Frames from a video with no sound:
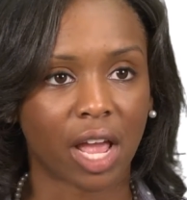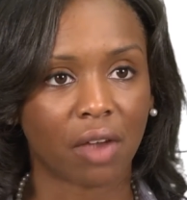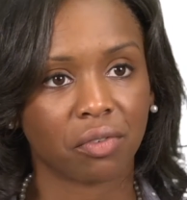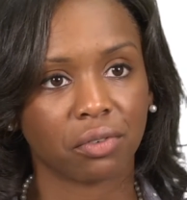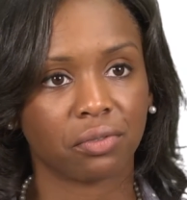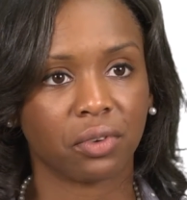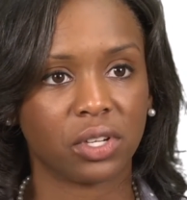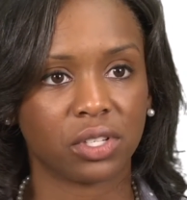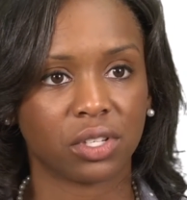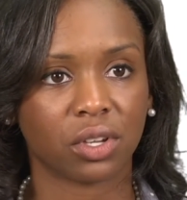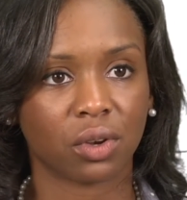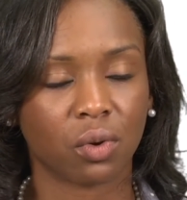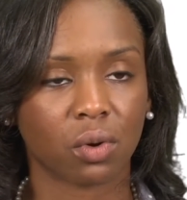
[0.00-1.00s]
After
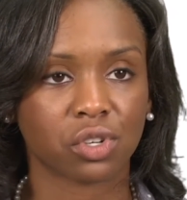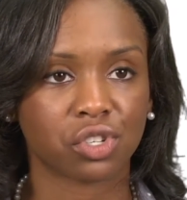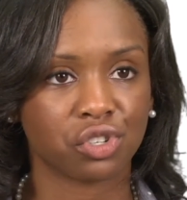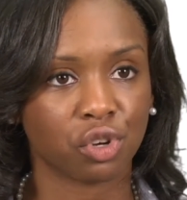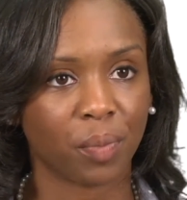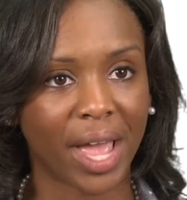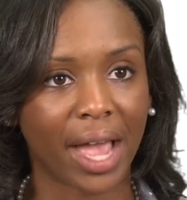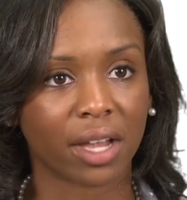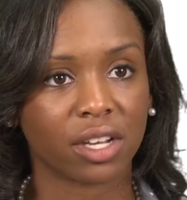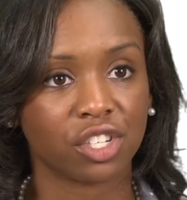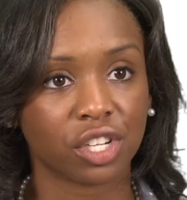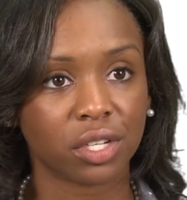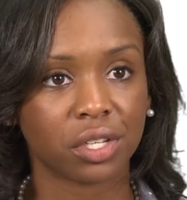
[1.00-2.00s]
freezing, of course, you'll
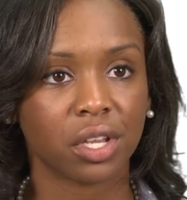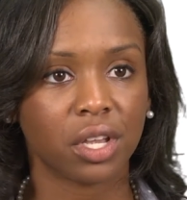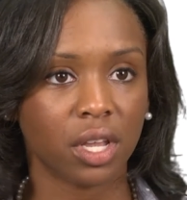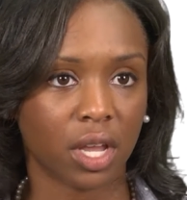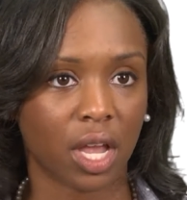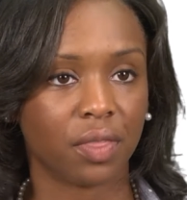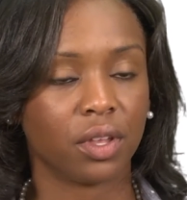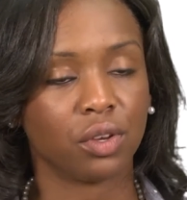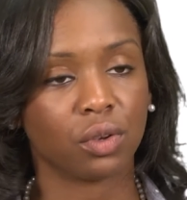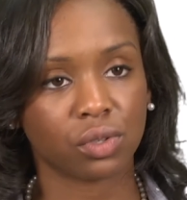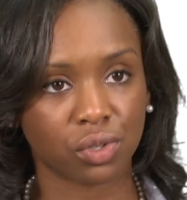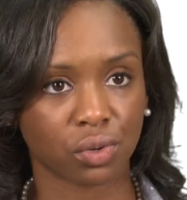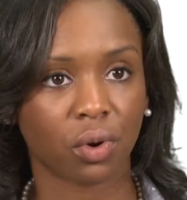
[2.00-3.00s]
package it and then
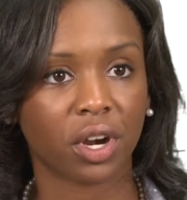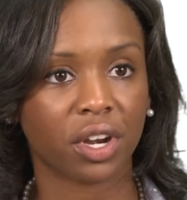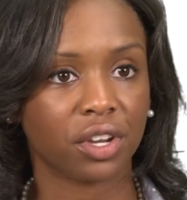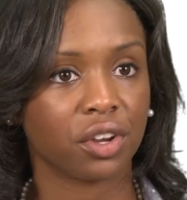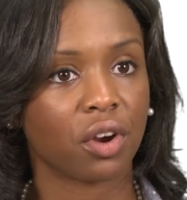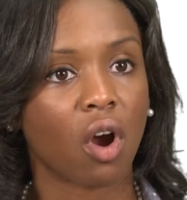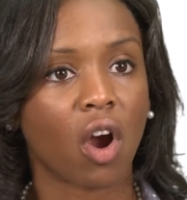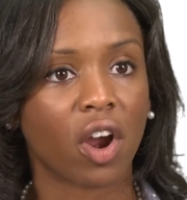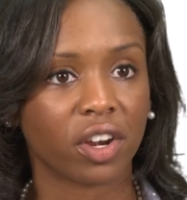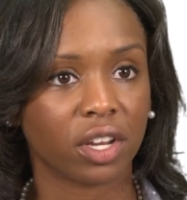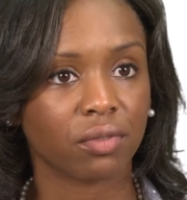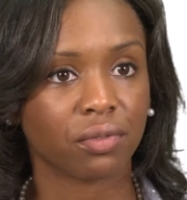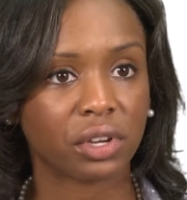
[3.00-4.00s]
you'll store it in your
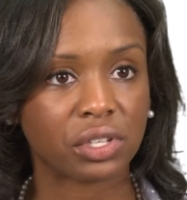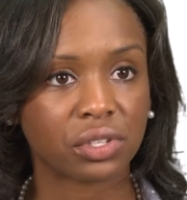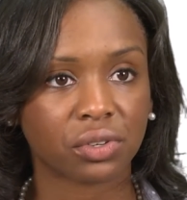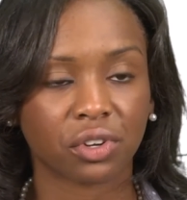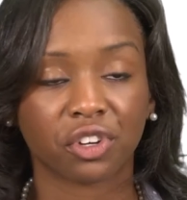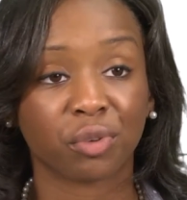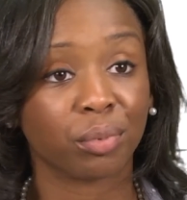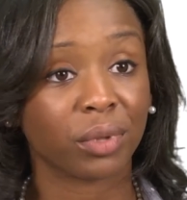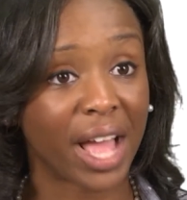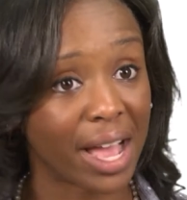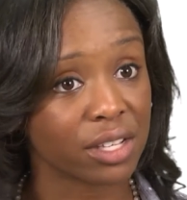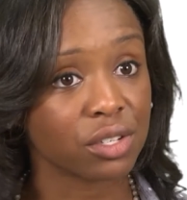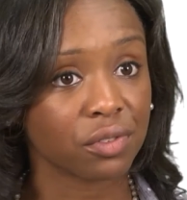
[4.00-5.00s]
hardening freezer or your
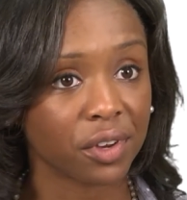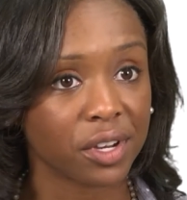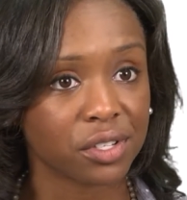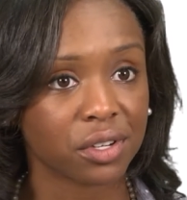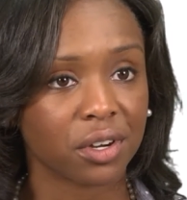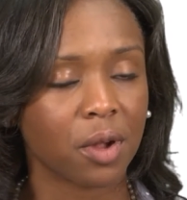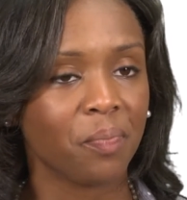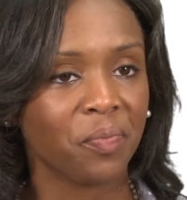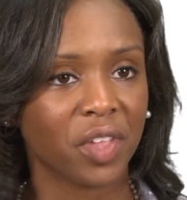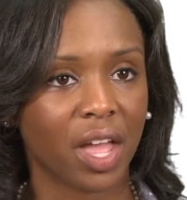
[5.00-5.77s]
blast freezer.